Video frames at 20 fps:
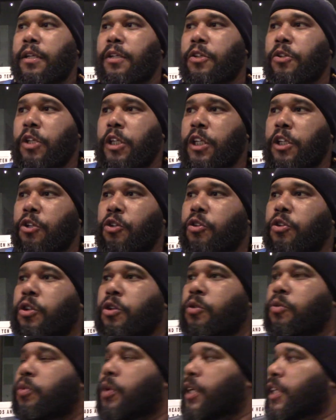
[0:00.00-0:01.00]

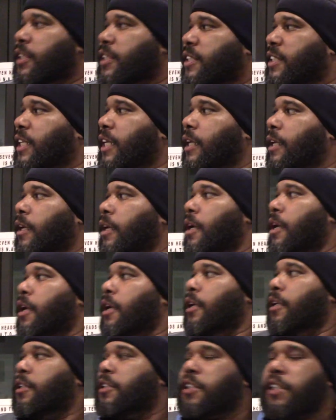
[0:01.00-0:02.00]
You want to
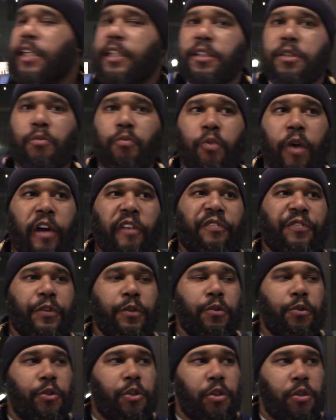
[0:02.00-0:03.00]
seek some
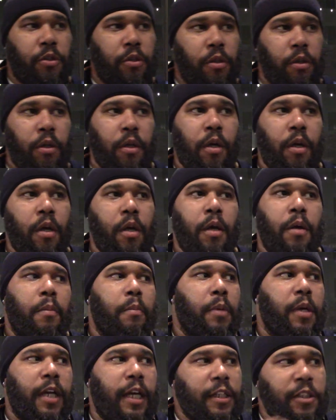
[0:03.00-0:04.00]
refuge,
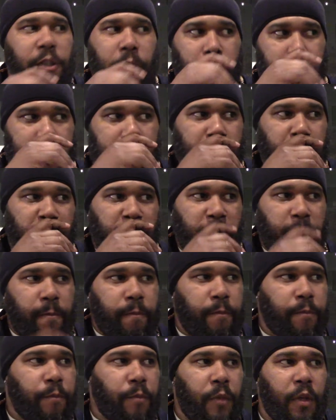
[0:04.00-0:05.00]
but that's all right.
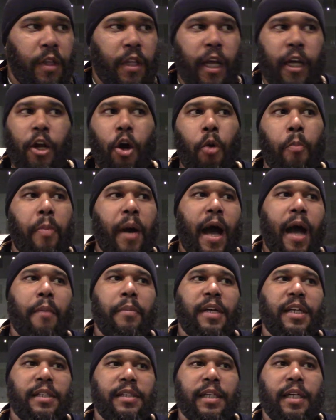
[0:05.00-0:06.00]
They go by
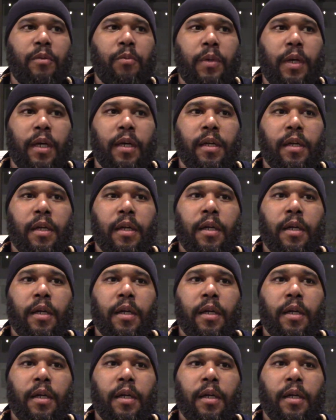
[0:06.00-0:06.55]
because they what?